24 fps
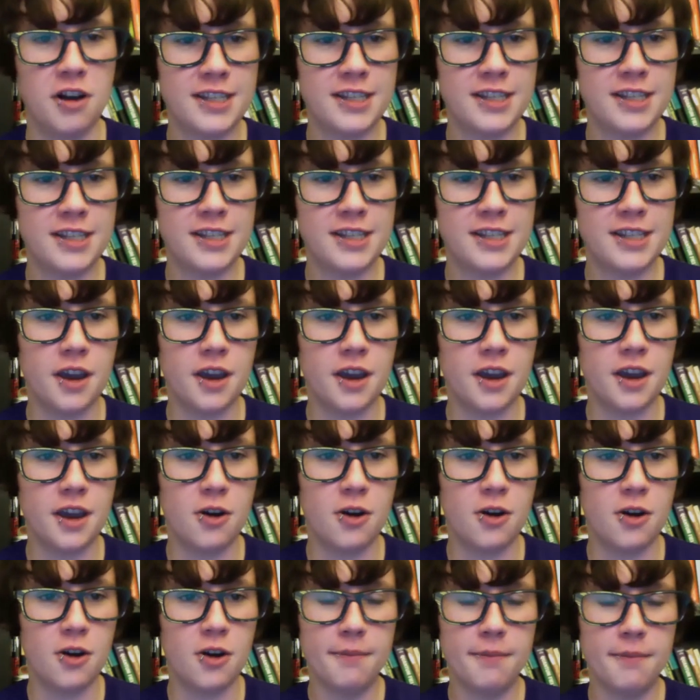There we go.
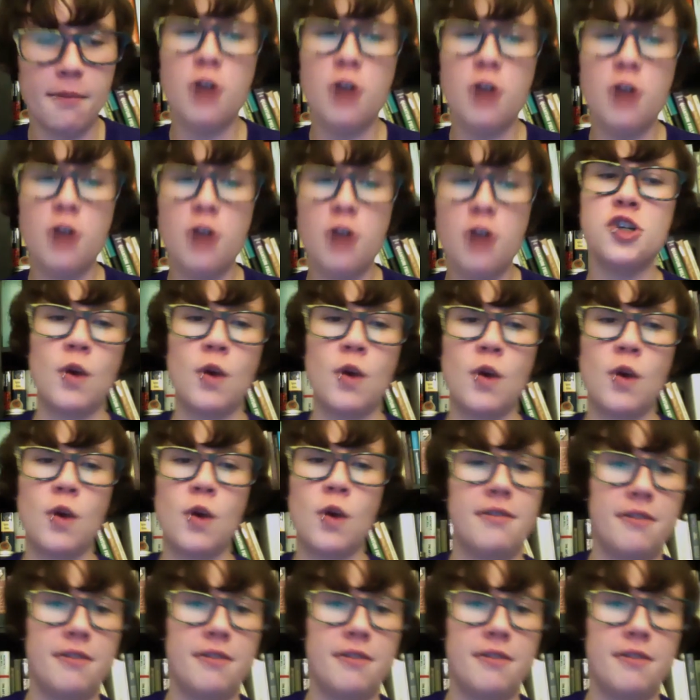March 20th.